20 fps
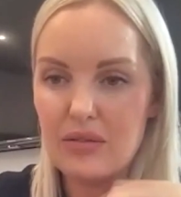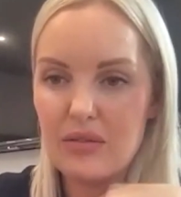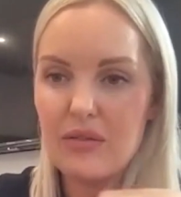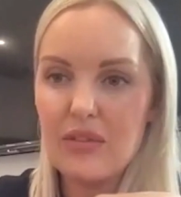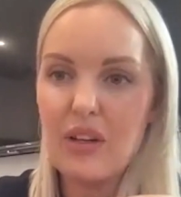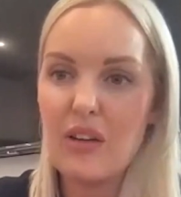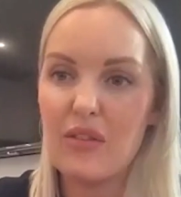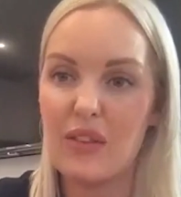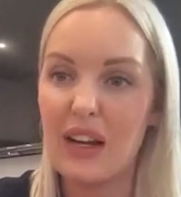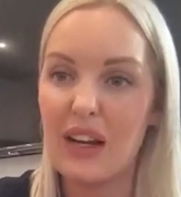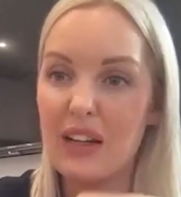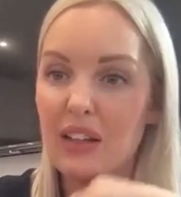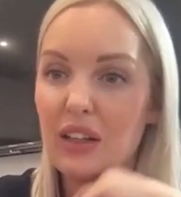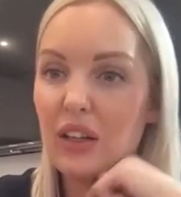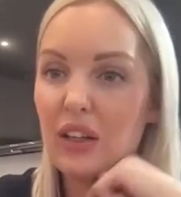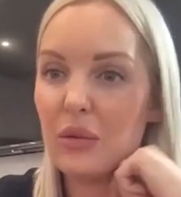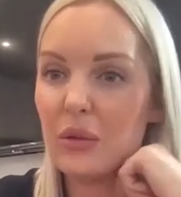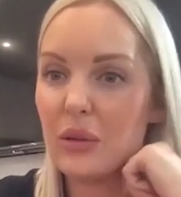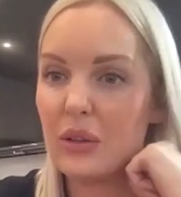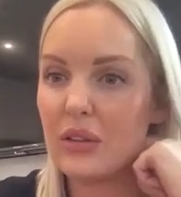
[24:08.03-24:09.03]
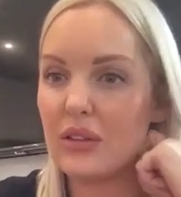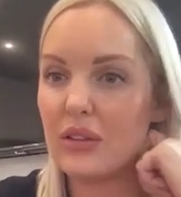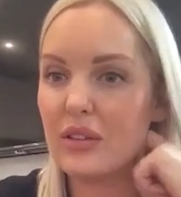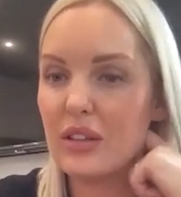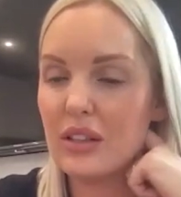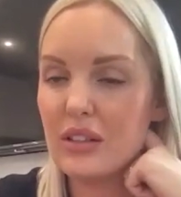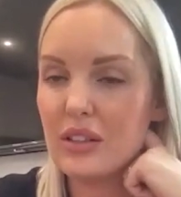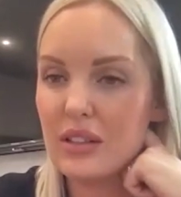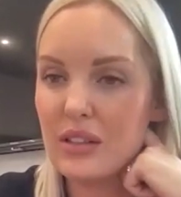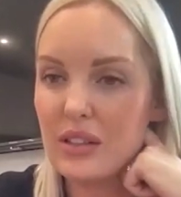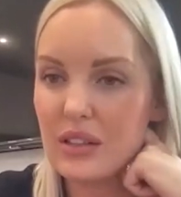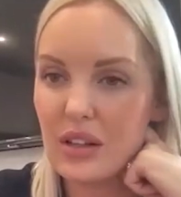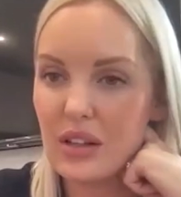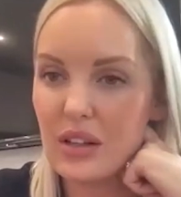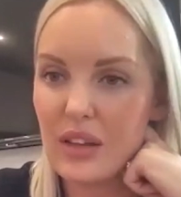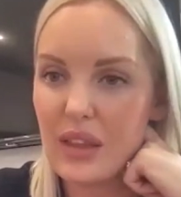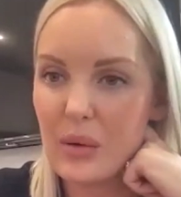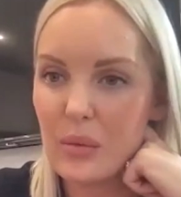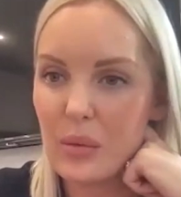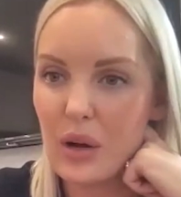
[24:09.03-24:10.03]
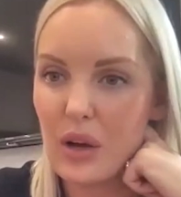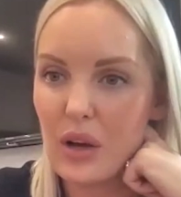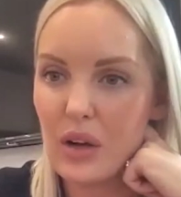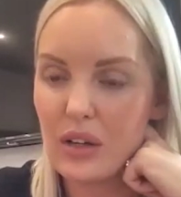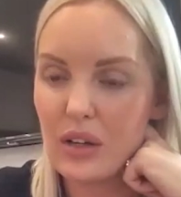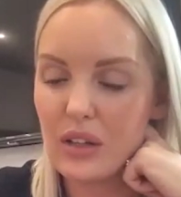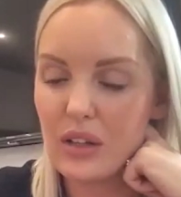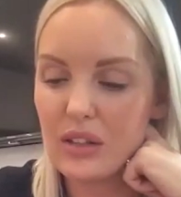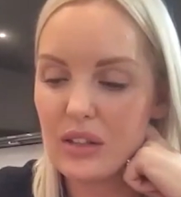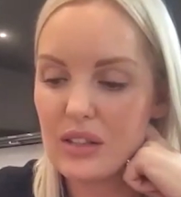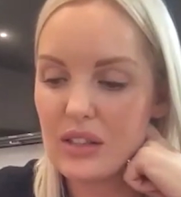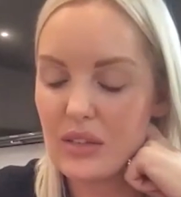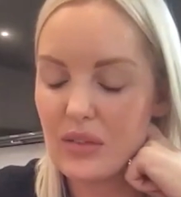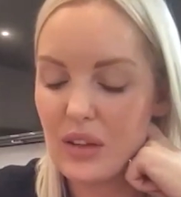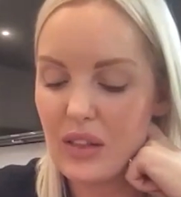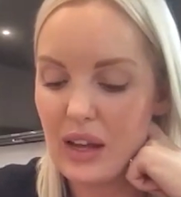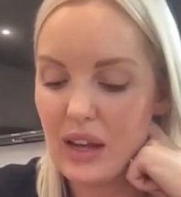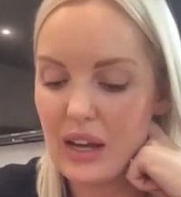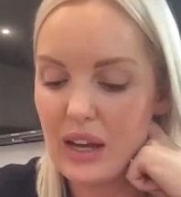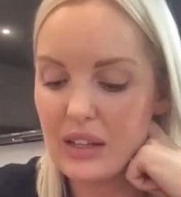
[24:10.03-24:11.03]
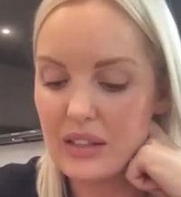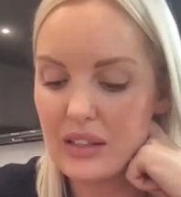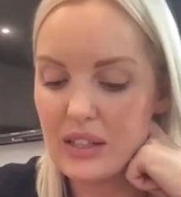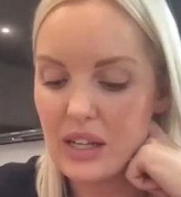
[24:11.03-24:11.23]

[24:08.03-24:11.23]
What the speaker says: like value and like their work and stuff like that,